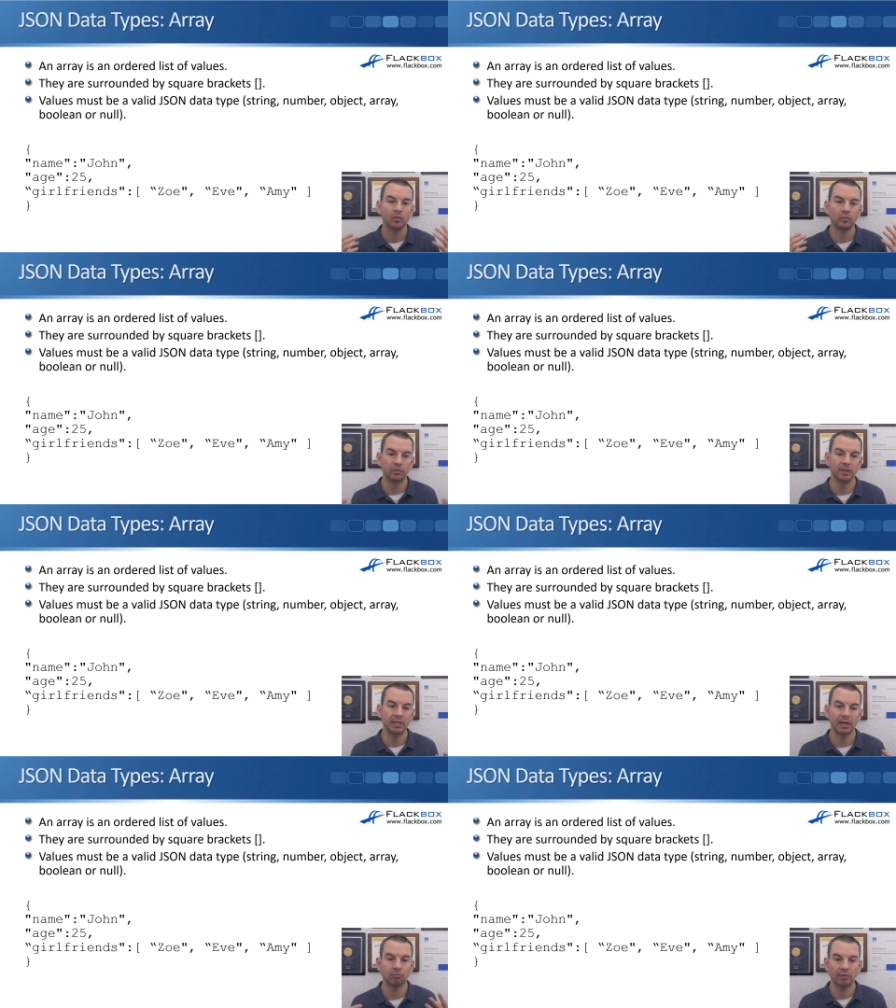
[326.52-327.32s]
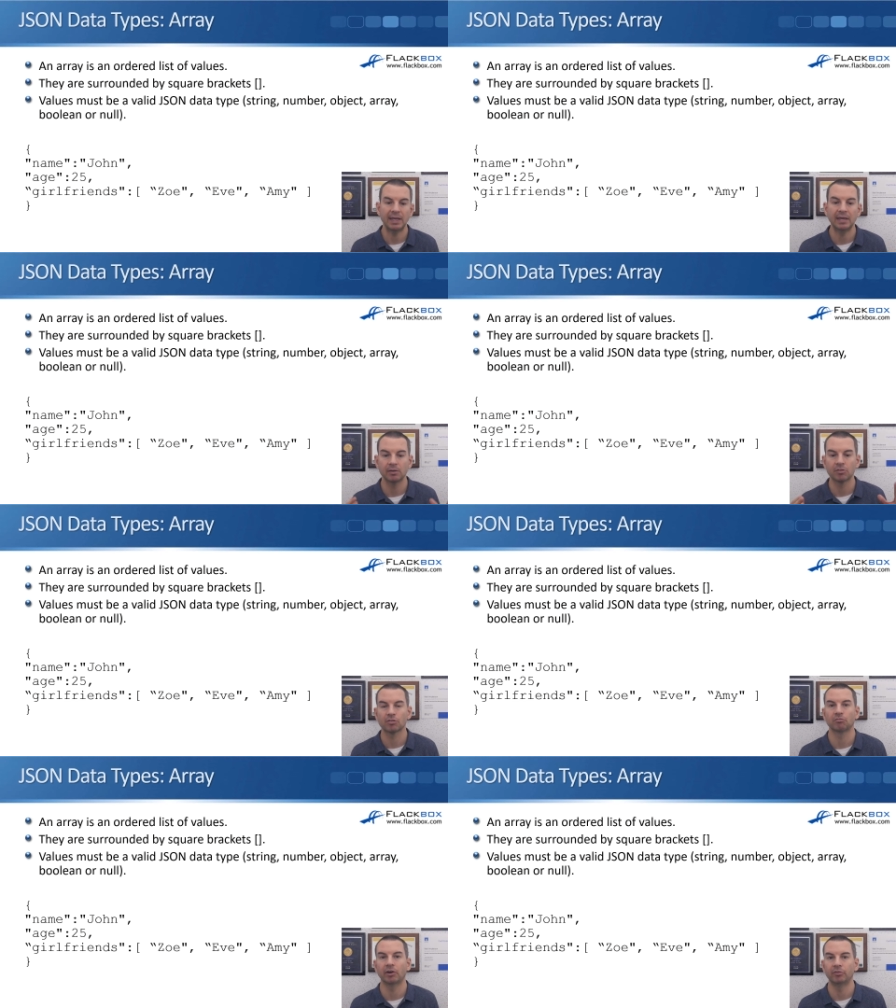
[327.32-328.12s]
the array is
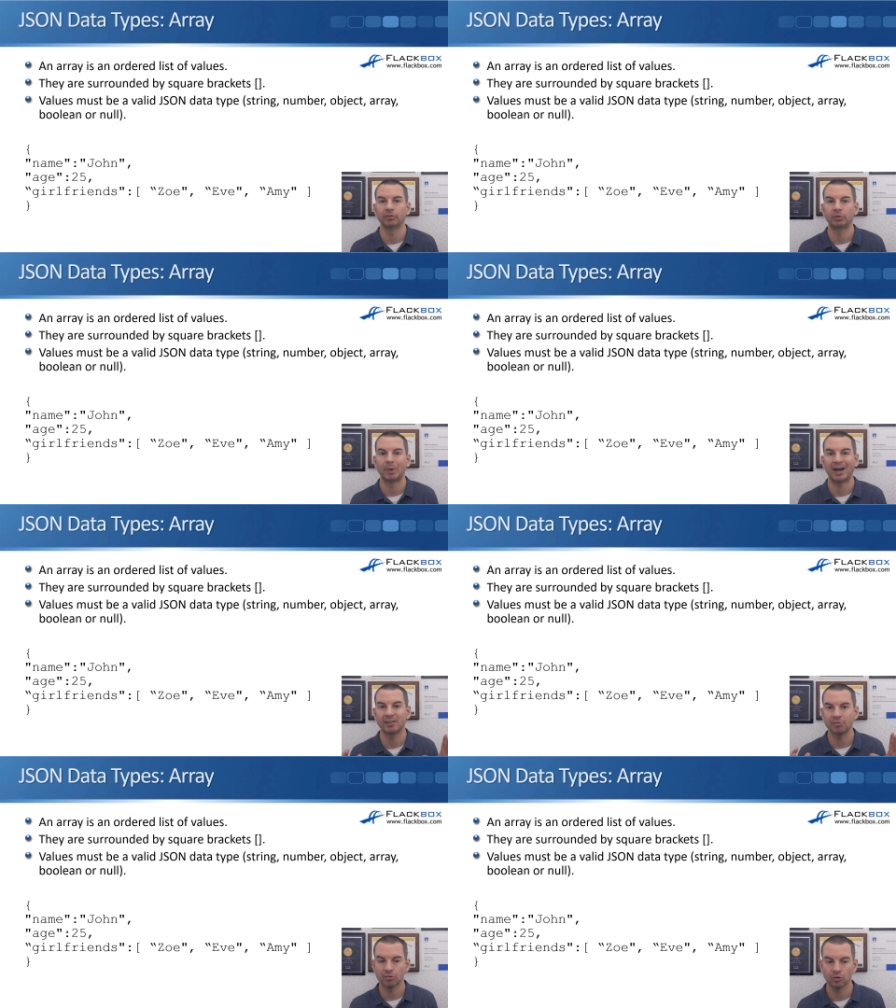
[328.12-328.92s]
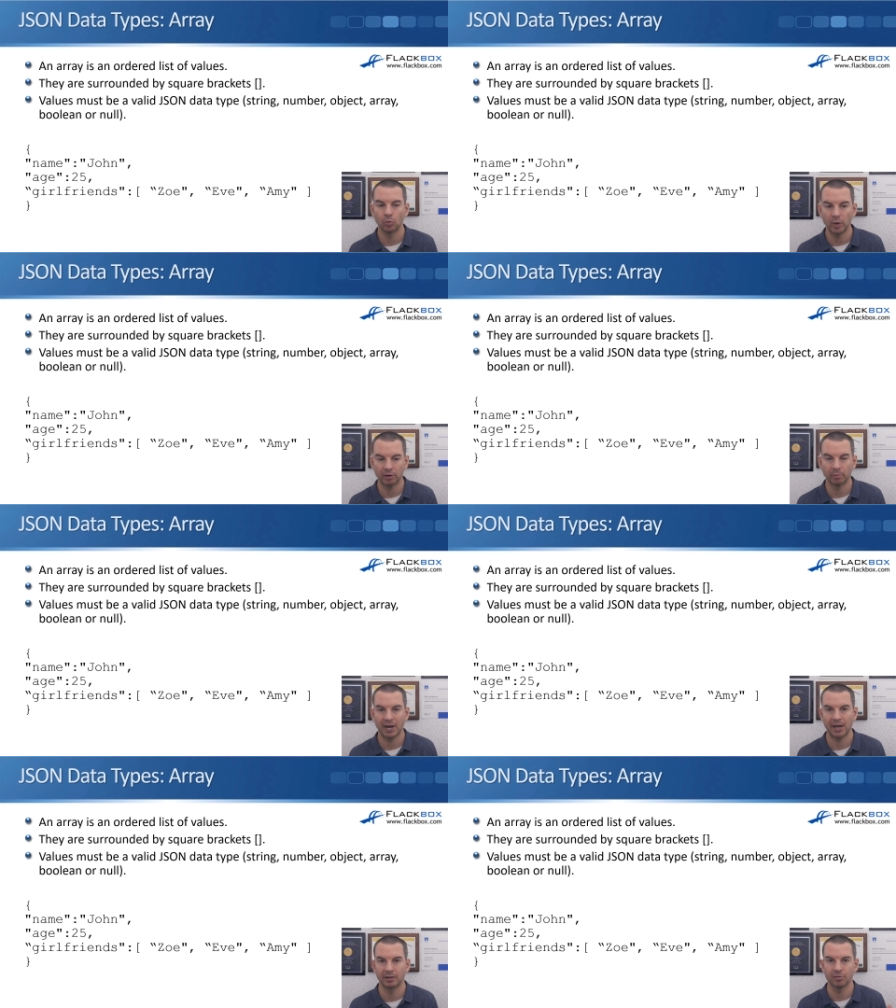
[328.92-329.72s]
surrounded by square
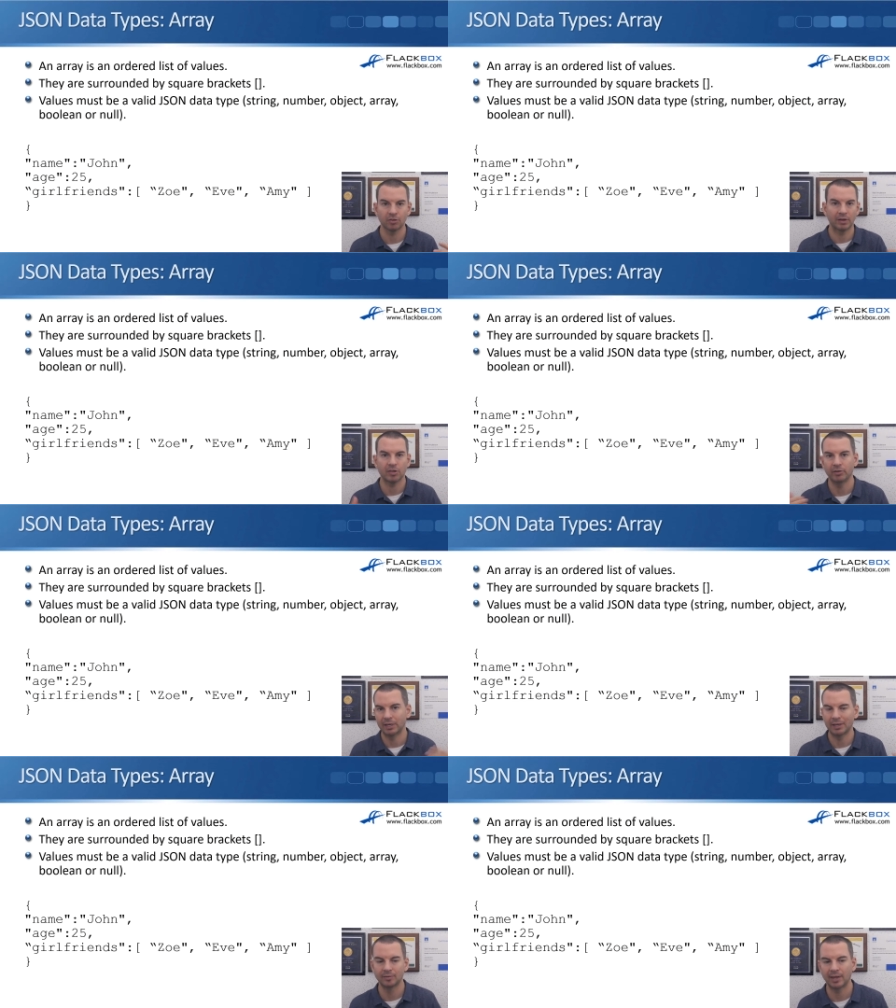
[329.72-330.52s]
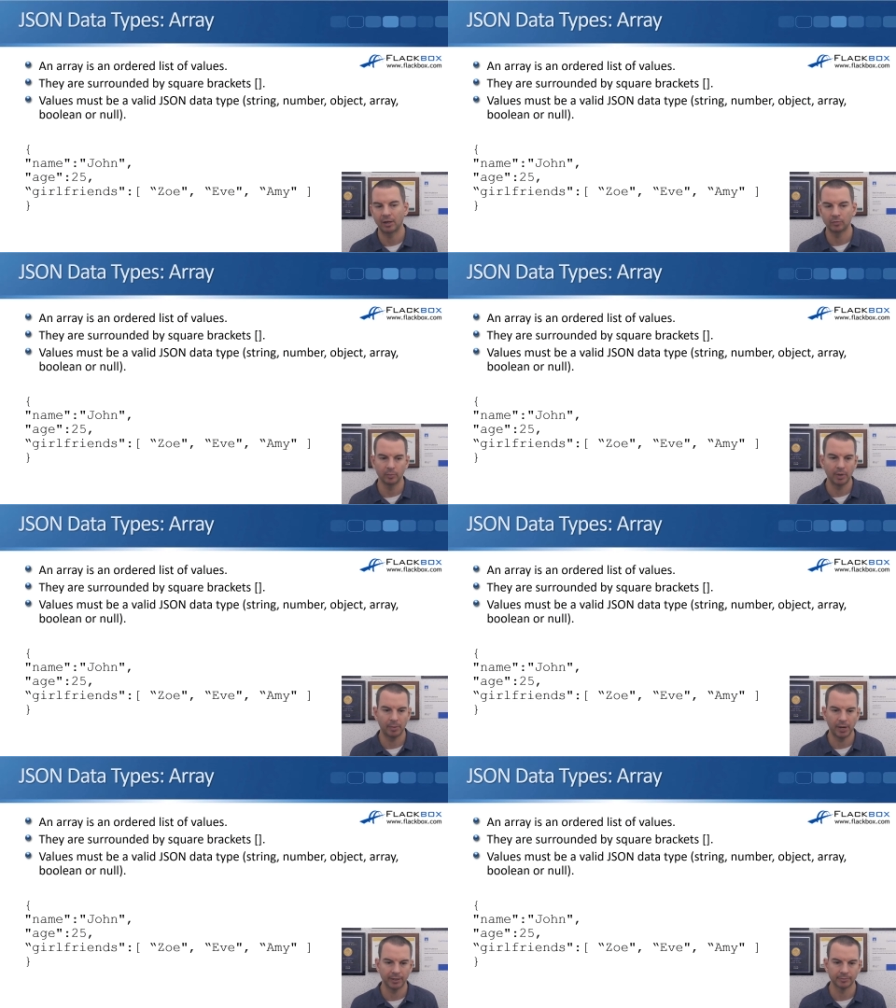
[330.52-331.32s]
brackets. So that's how you can tell them
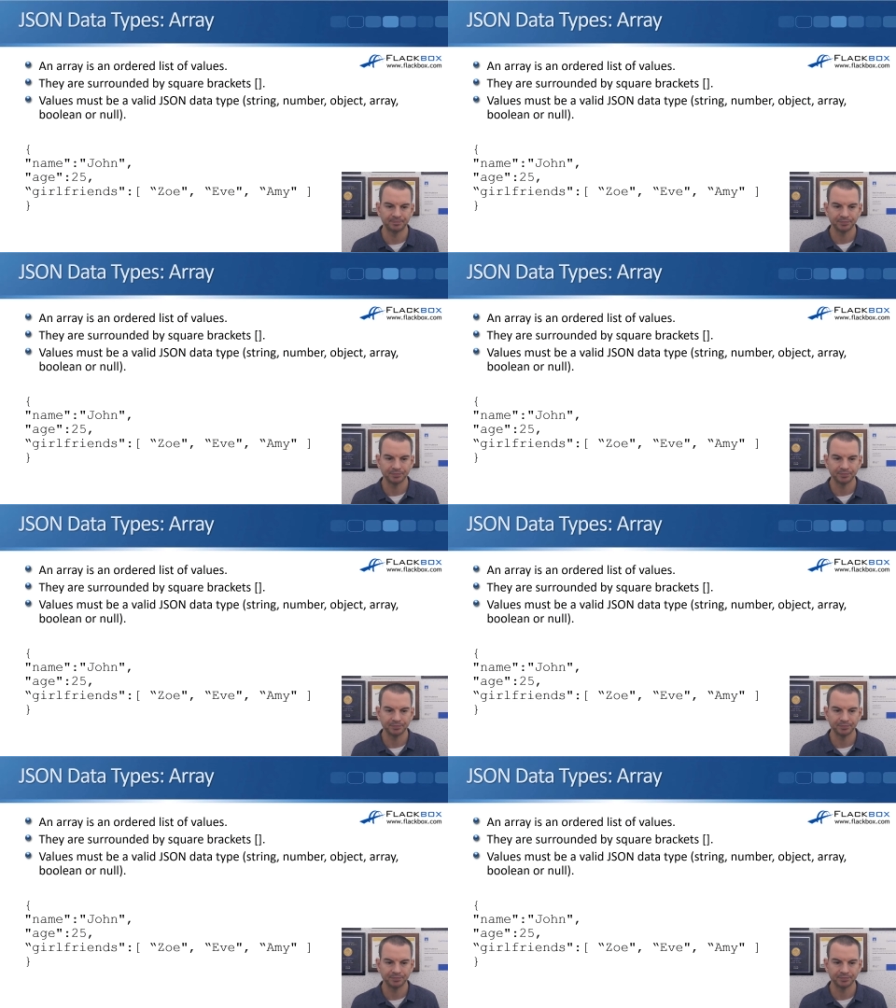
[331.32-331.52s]
apart.